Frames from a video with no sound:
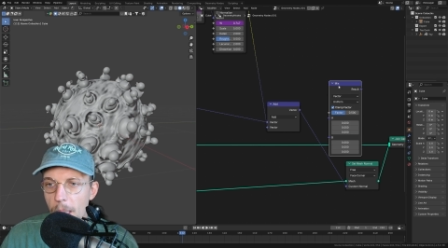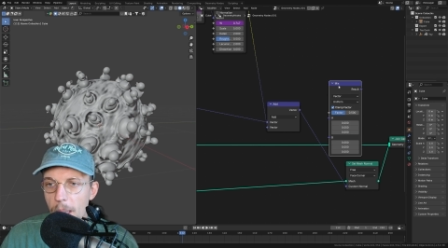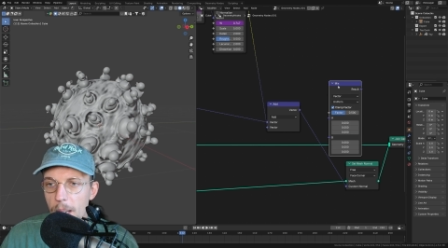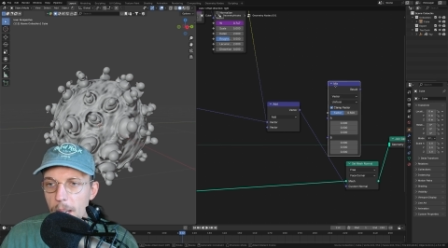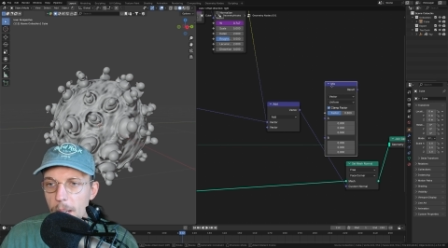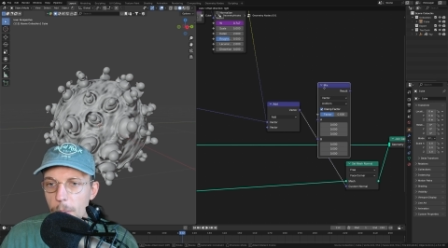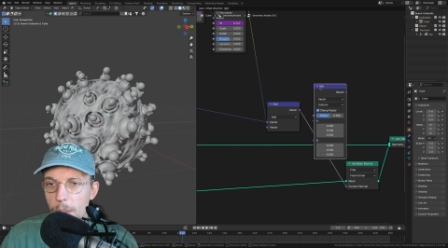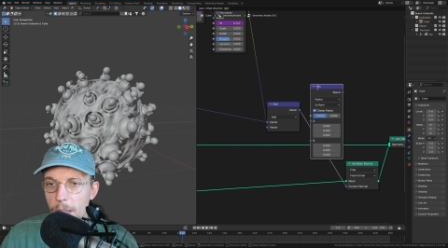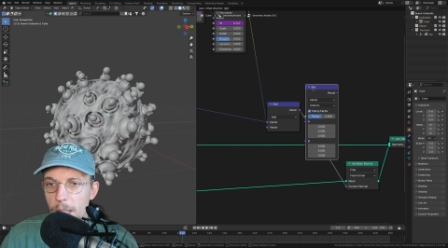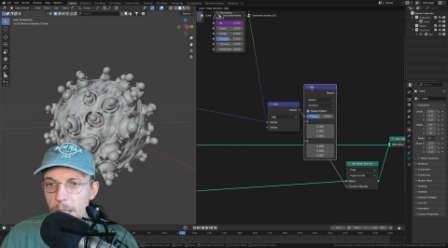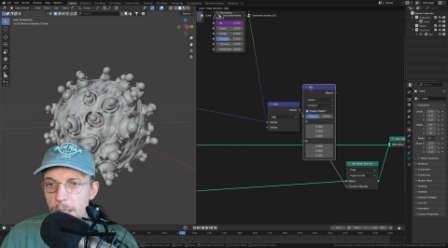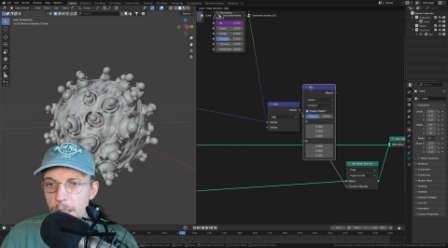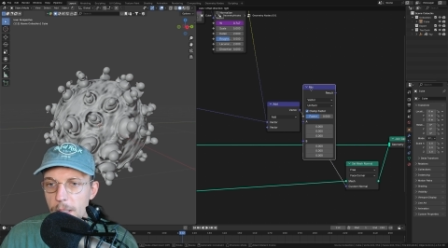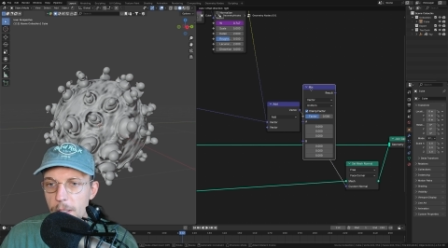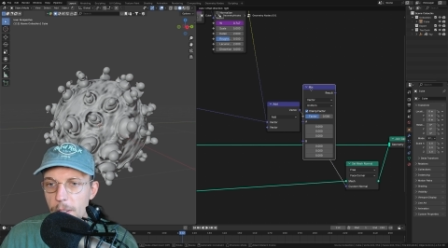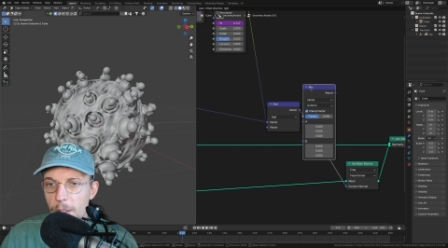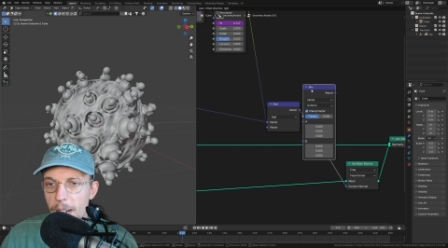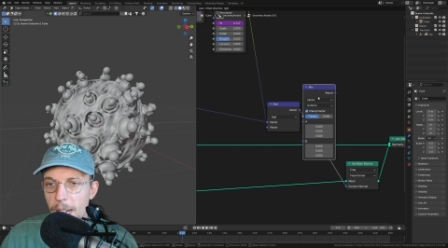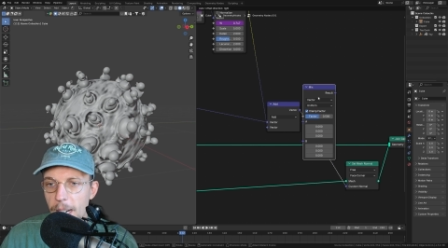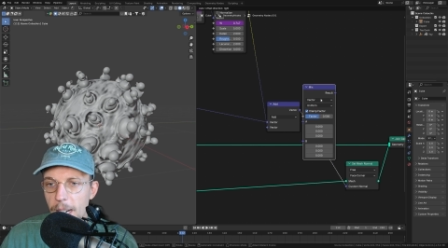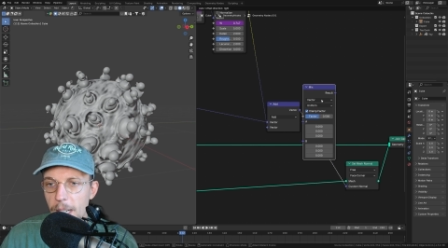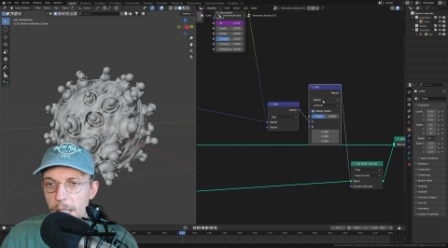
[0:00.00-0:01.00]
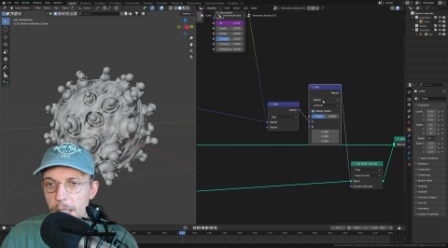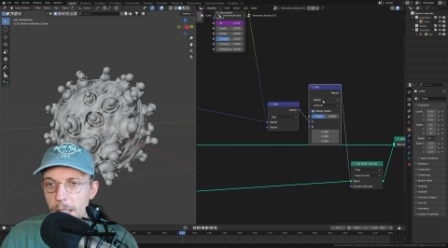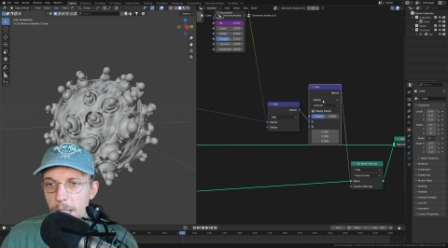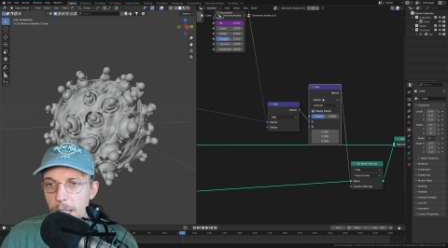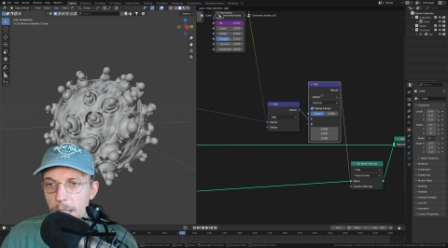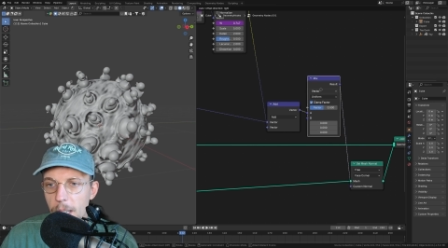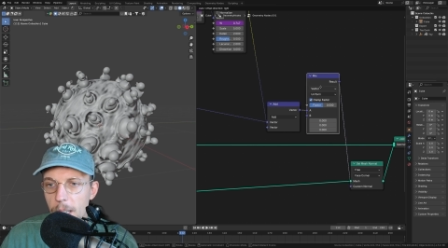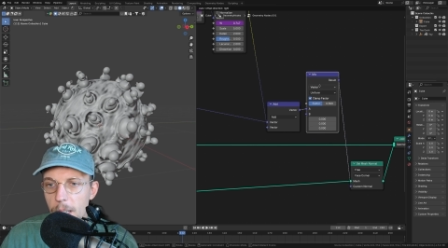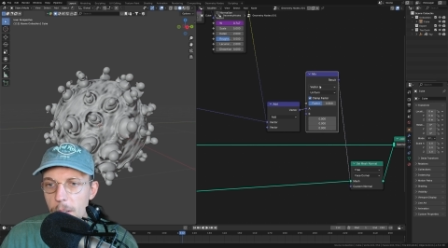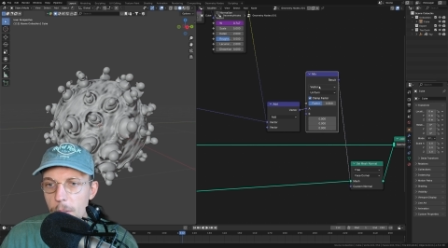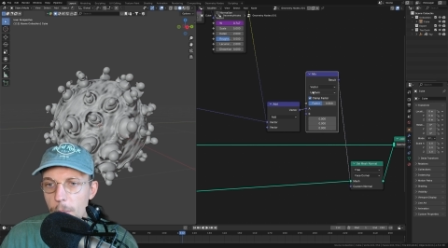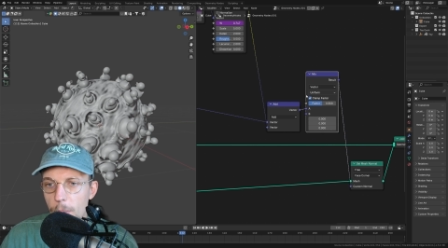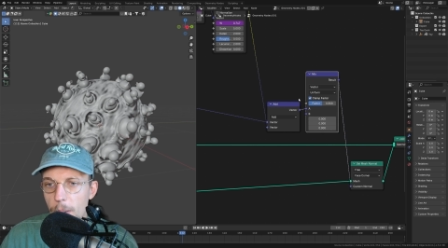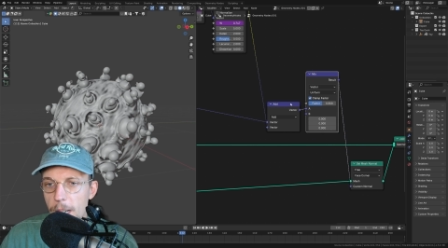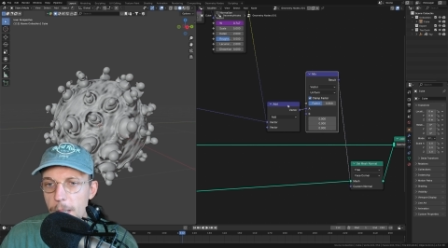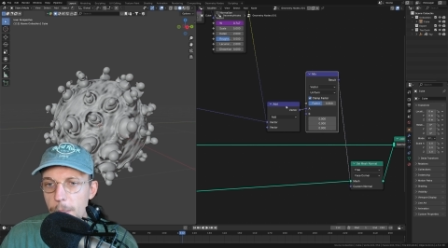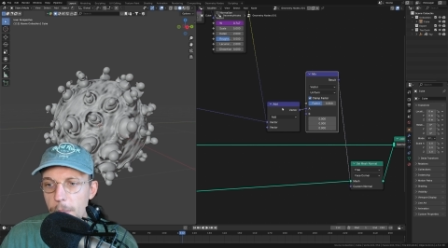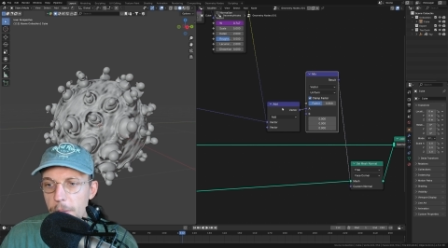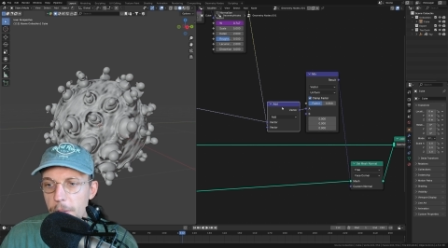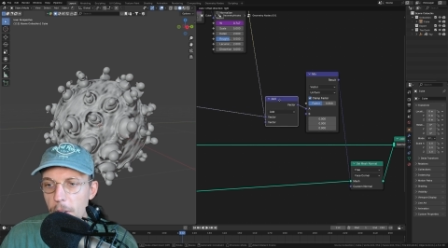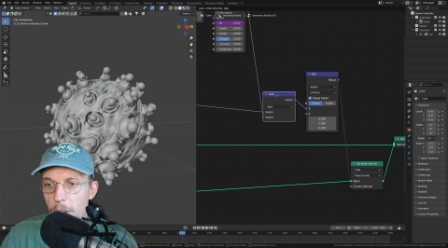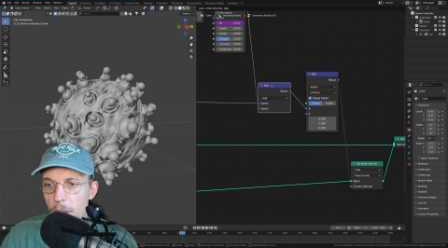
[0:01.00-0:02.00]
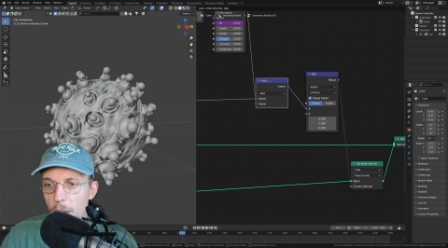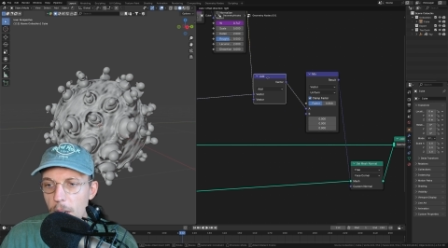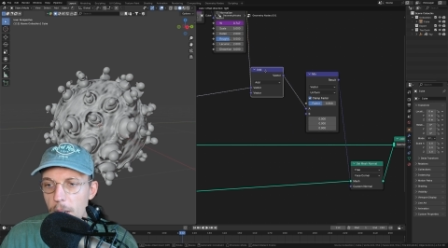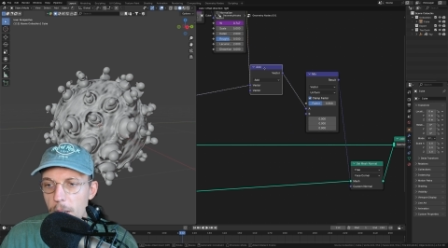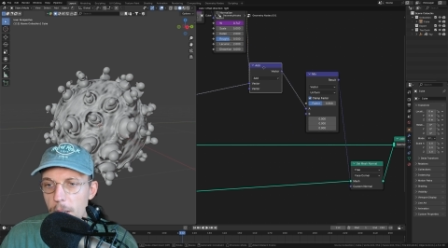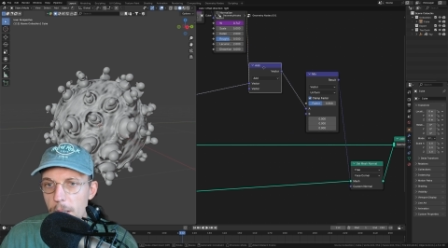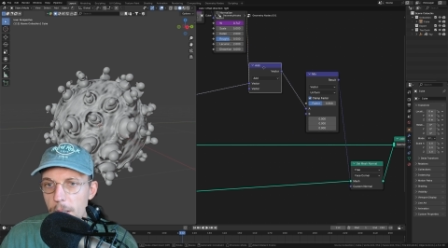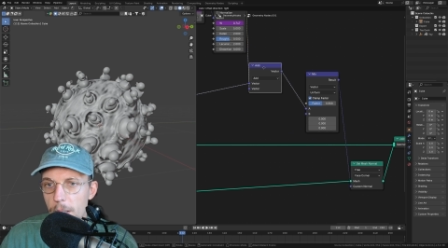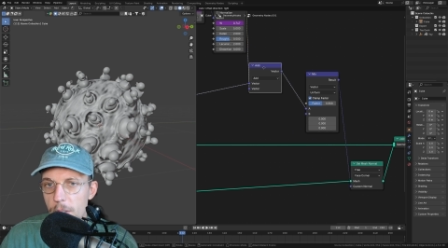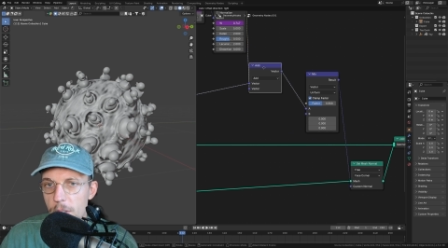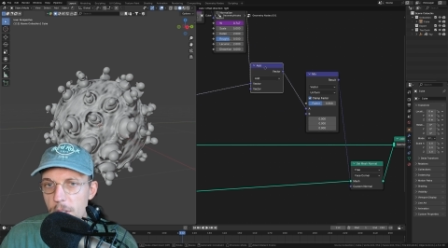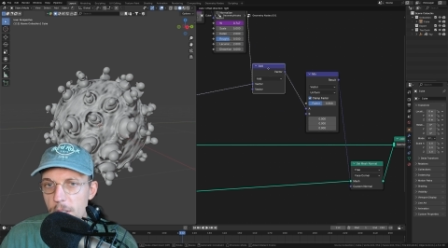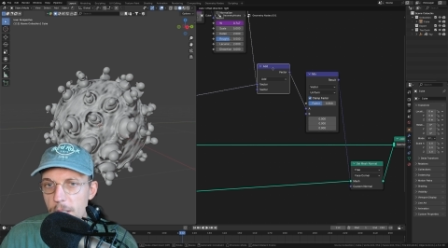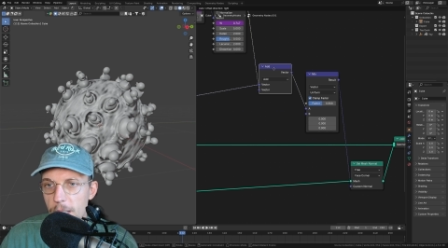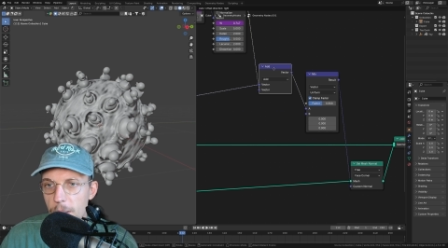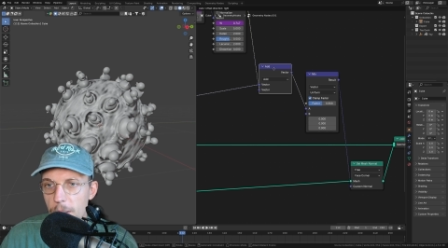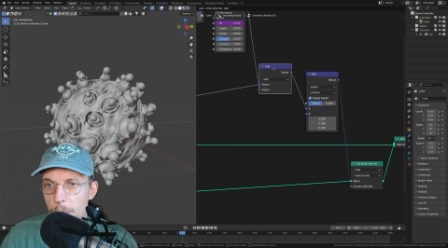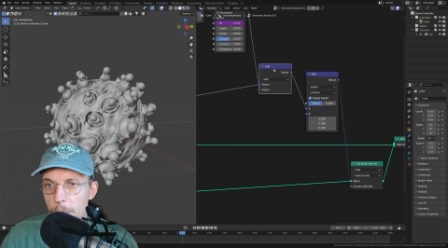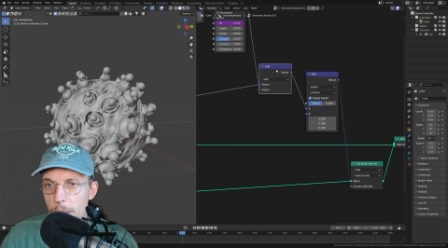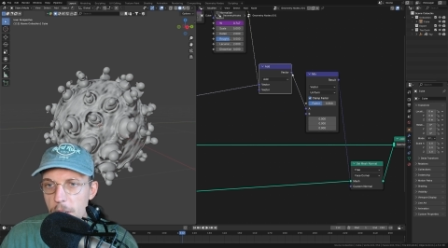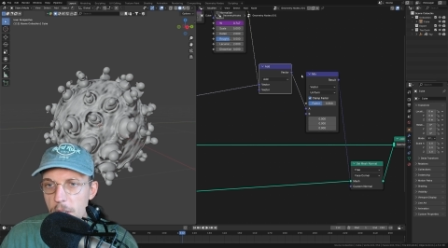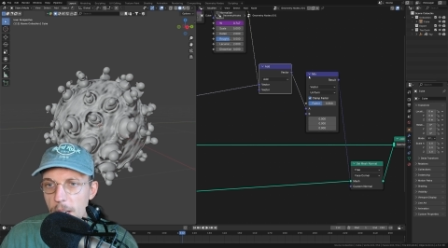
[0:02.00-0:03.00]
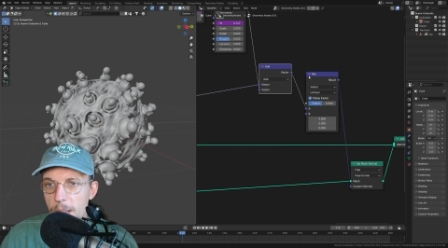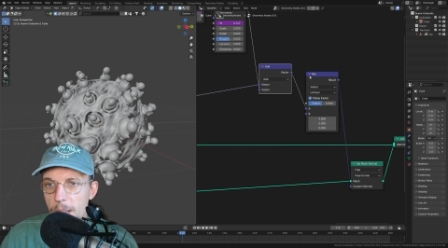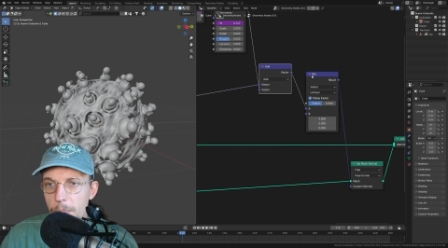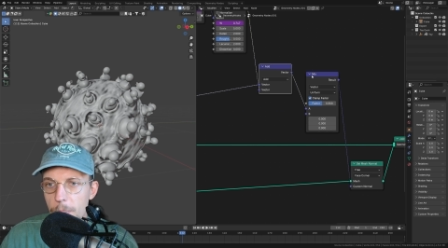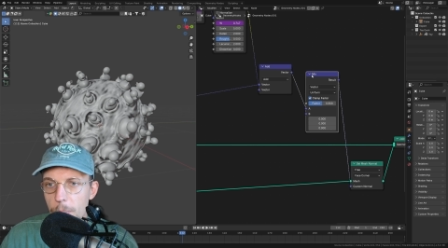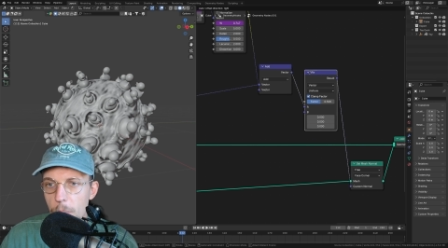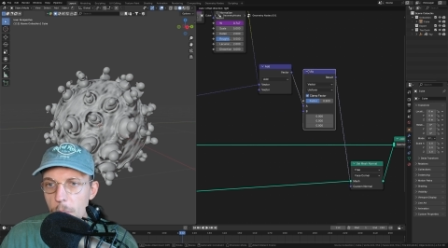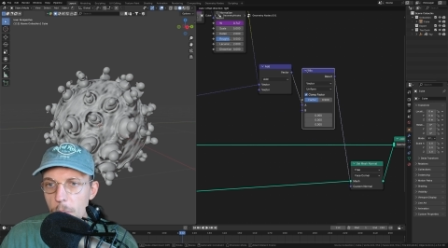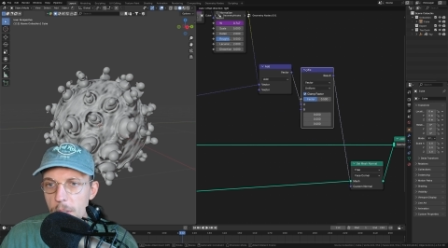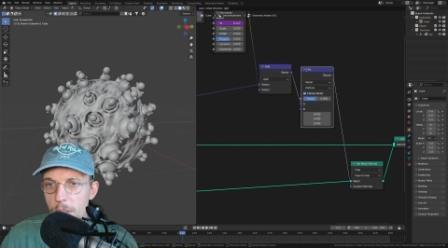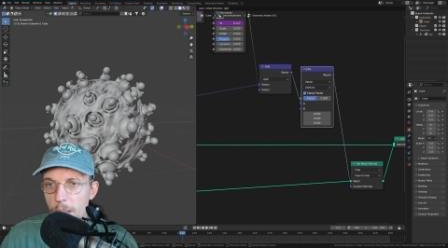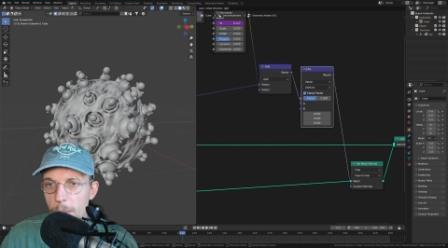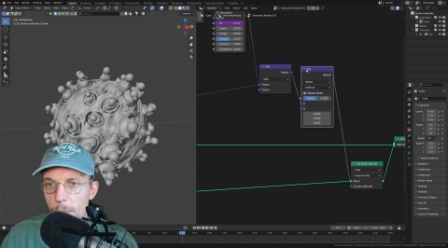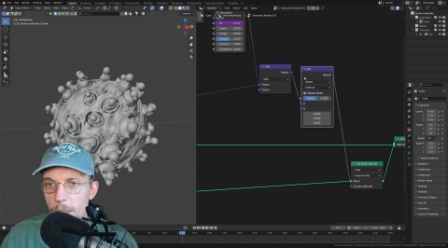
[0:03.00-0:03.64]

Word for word: We can drag it in here right before our set mesh input,